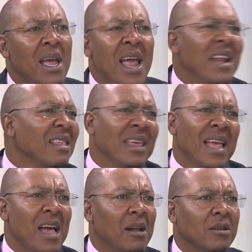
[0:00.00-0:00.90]

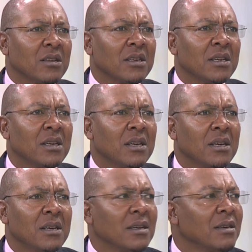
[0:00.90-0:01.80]
Anything else
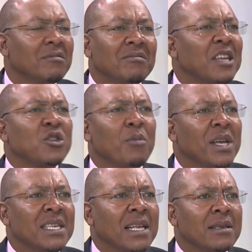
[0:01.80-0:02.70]
does not
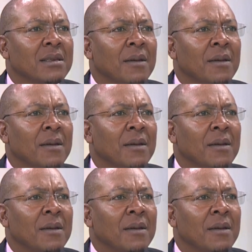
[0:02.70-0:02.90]
make sense.